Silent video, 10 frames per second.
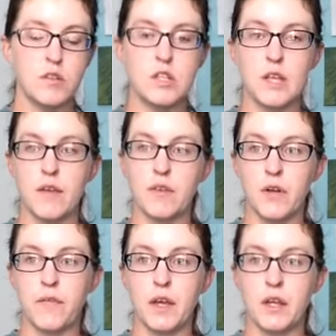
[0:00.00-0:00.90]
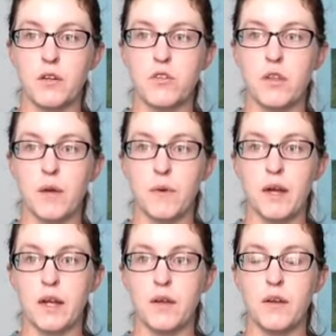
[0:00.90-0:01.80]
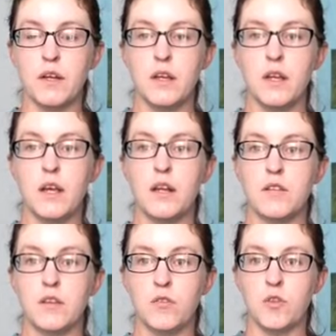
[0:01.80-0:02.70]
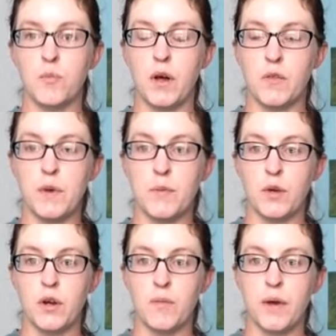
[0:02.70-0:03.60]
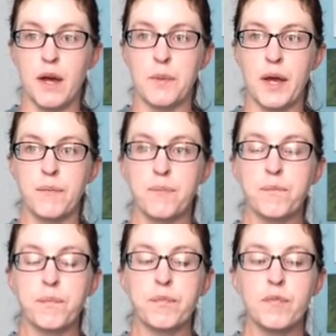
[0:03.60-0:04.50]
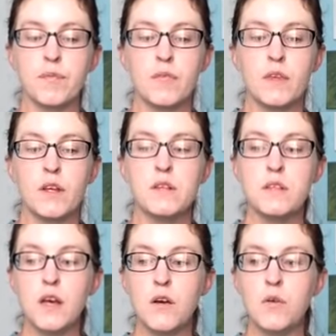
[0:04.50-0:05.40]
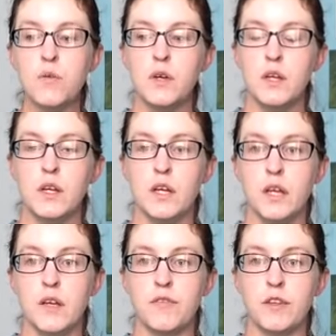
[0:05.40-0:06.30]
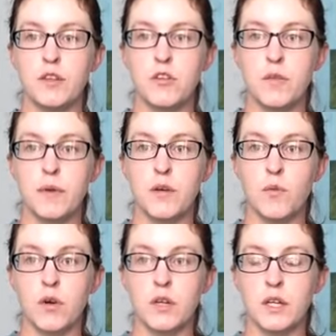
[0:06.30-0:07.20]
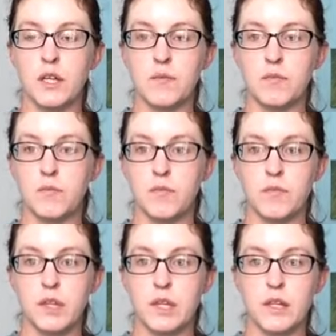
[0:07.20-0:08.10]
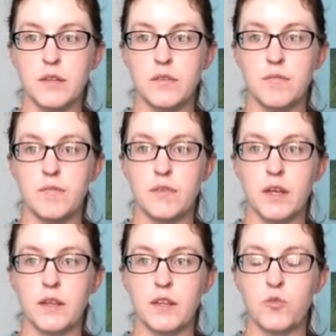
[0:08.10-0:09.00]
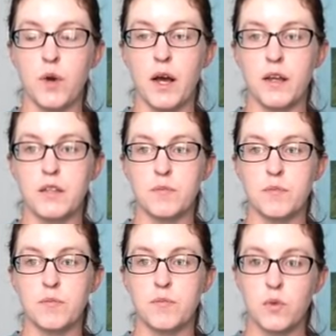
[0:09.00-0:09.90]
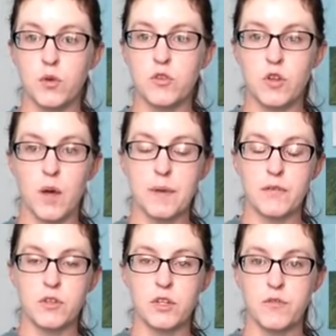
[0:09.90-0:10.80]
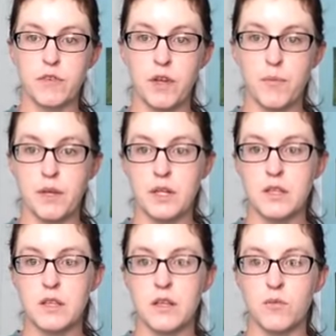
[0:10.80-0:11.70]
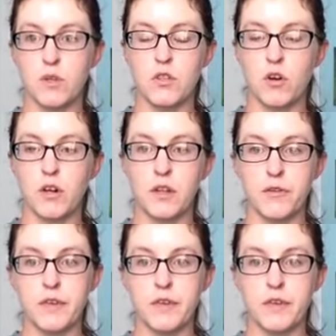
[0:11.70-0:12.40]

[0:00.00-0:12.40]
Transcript: save it on there, so that way it doesn't use up all the memory on my iPad. So if it looks a bit wonky, then that's why, because I'm going to stop every 10 or 15 minutes and then restart another